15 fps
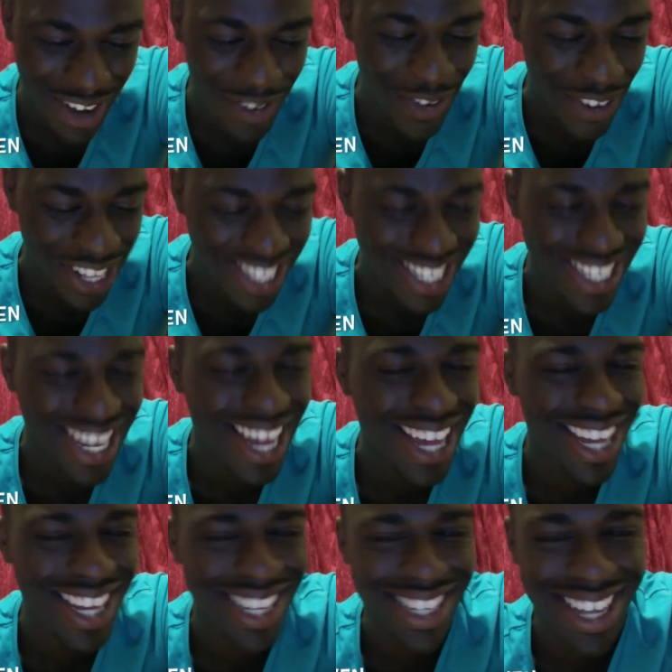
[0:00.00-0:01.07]
For tonight,
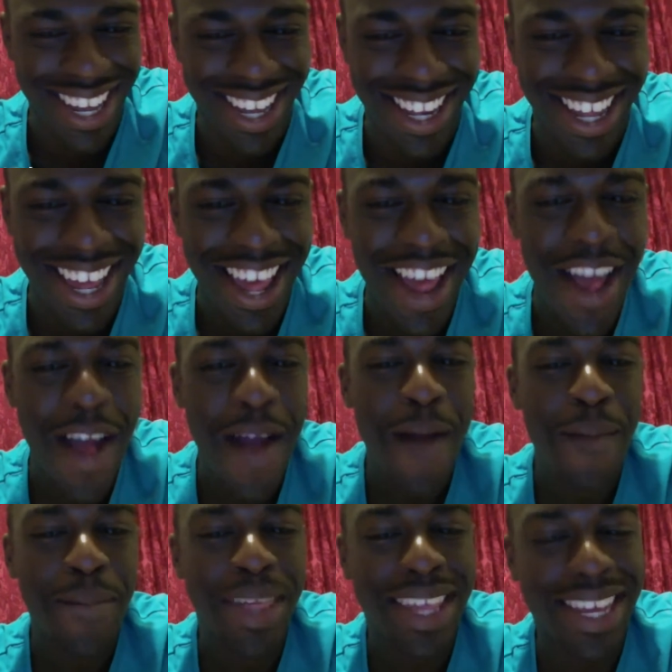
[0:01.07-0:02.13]
exactly.
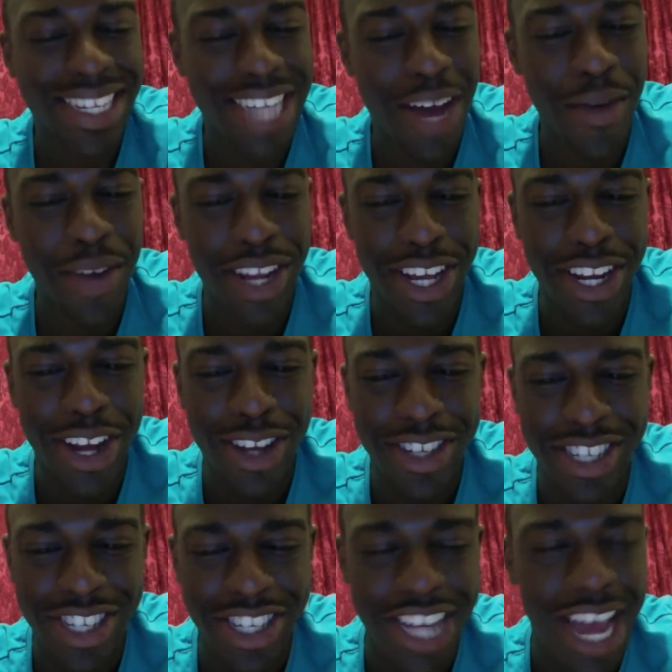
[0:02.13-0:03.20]
Because I want to close
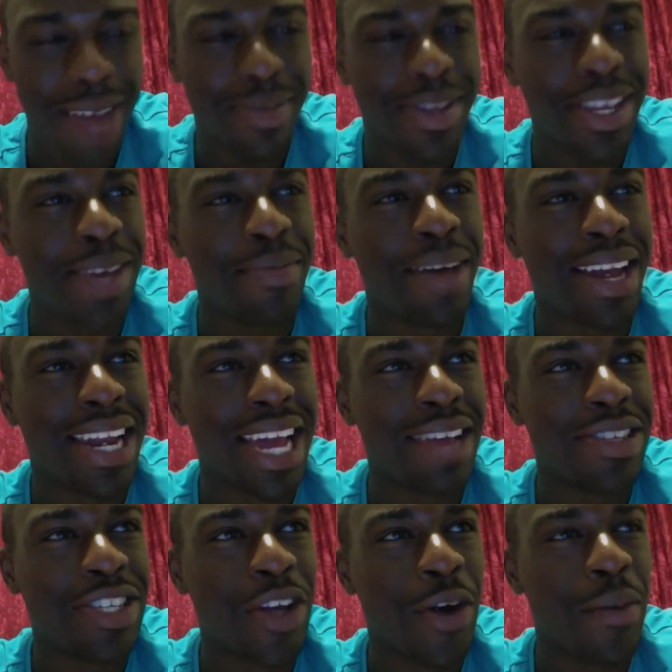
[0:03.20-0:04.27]
this chapter of my life
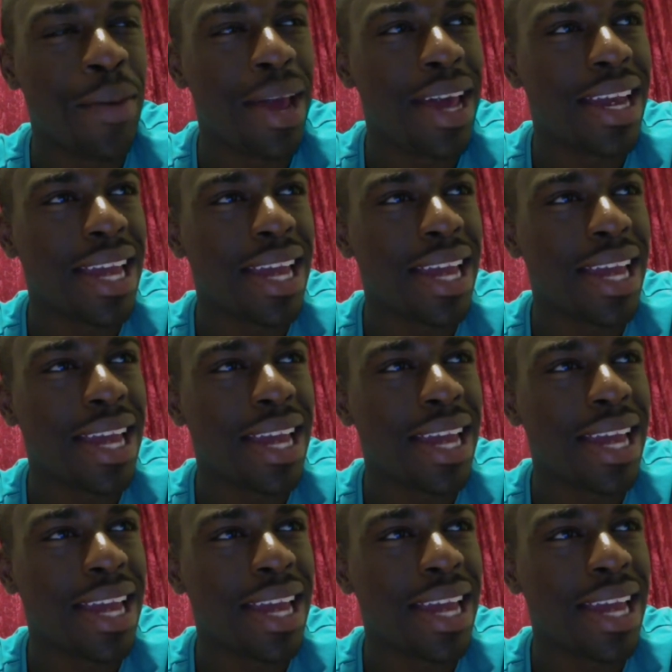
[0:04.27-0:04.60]
so bad.